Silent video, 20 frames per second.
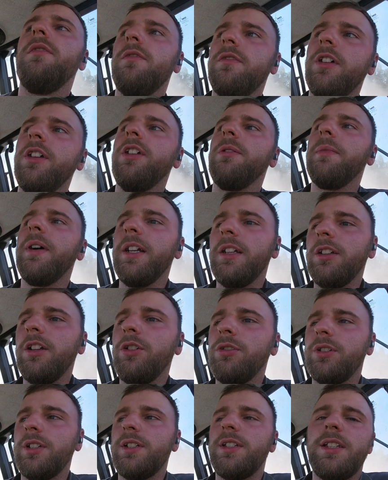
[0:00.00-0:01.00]
Well, you might
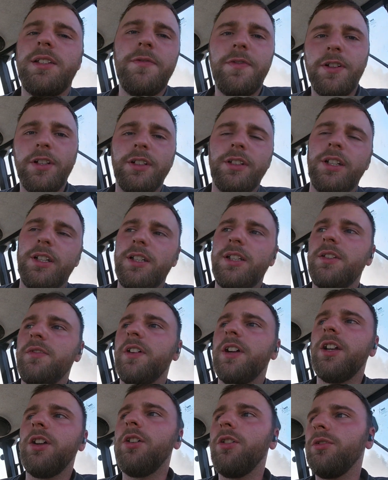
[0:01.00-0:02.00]
notice this field. This is
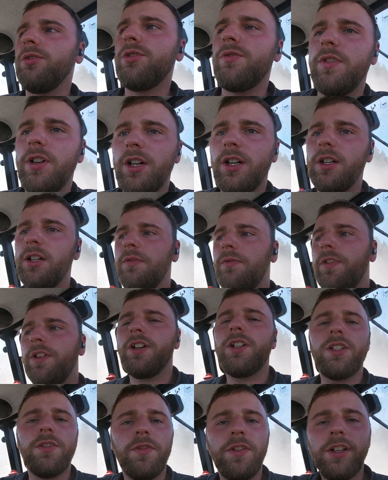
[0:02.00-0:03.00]
where the oats were. The
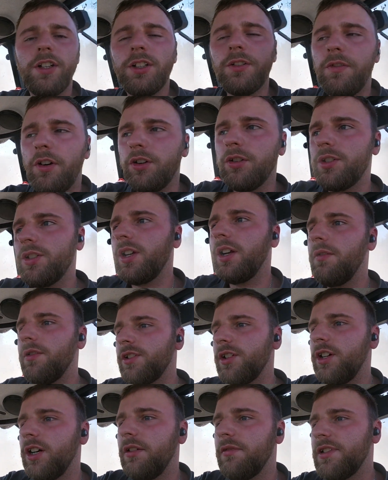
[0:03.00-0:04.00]
first field of oats I
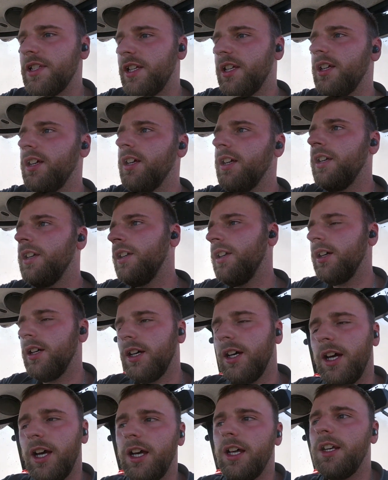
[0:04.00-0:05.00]
was harvesting.
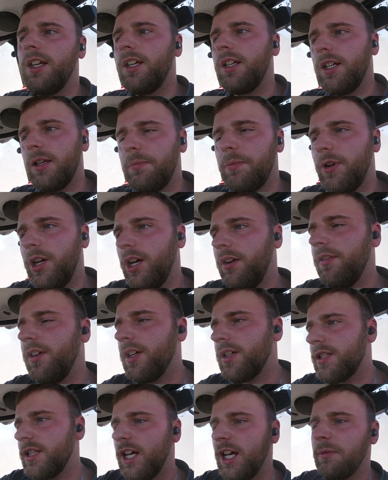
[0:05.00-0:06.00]
And in the
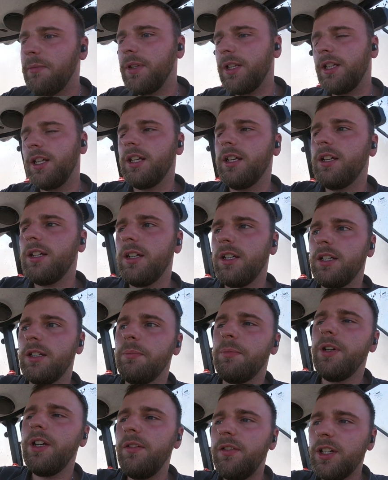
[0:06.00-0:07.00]
previous, not but the
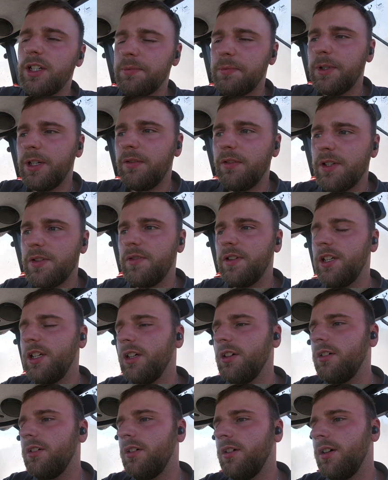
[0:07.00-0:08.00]
previous
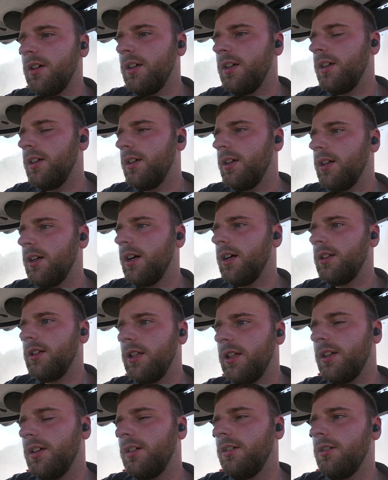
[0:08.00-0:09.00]
video,
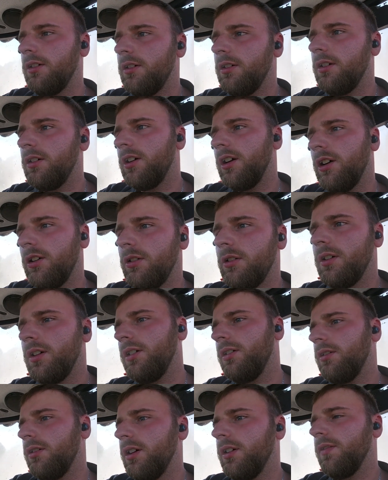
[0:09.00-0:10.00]
or no,
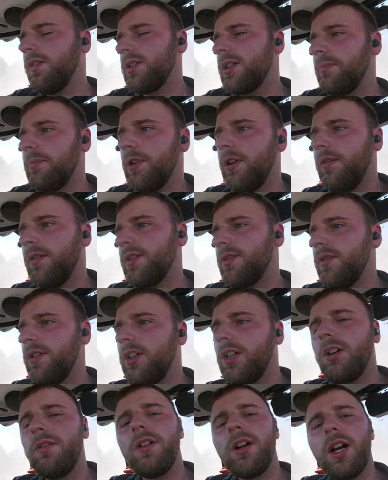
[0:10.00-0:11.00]
or it was the previous
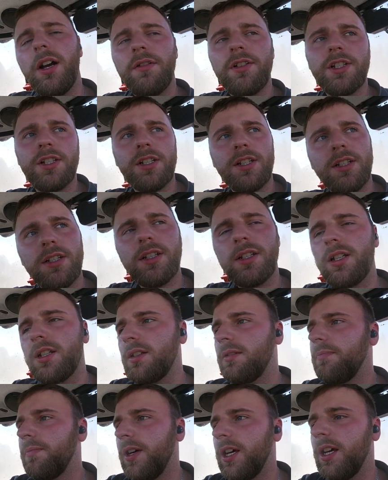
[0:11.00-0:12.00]
video where I was
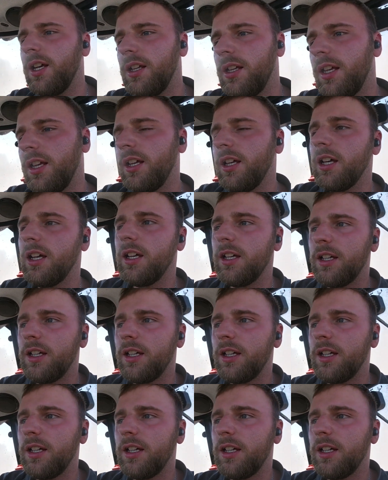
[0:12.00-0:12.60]
sort of baling